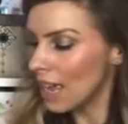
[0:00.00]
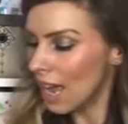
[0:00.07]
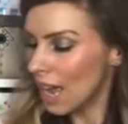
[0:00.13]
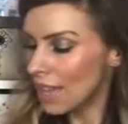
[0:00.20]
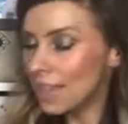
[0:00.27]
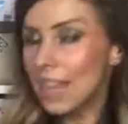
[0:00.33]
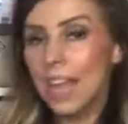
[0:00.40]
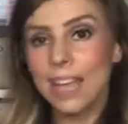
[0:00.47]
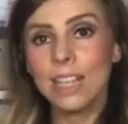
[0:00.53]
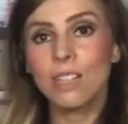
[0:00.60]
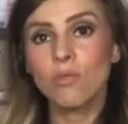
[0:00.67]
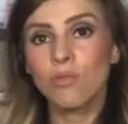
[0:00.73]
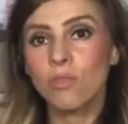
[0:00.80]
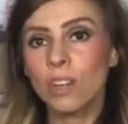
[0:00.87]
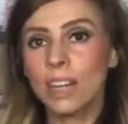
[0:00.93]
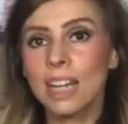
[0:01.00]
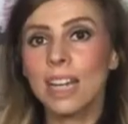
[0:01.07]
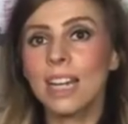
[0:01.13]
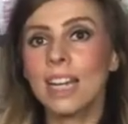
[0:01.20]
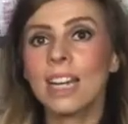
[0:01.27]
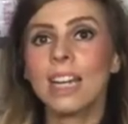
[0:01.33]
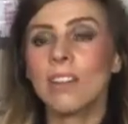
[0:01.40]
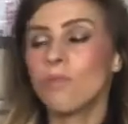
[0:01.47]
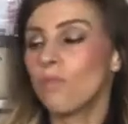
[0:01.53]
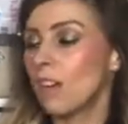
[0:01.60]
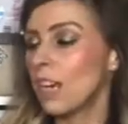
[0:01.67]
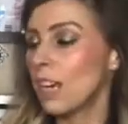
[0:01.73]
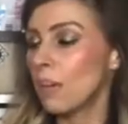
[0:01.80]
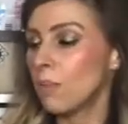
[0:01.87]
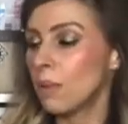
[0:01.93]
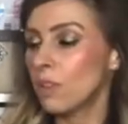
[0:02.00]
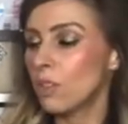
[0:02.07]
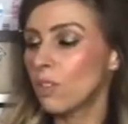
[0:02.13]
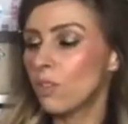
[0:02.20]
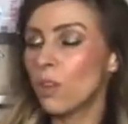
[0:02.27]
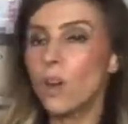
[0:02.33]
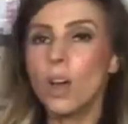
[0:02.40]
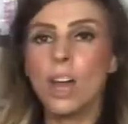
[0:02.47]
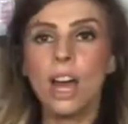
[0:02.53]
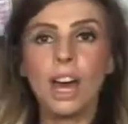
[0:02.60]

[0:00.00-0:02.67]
and that is really, really beautiful.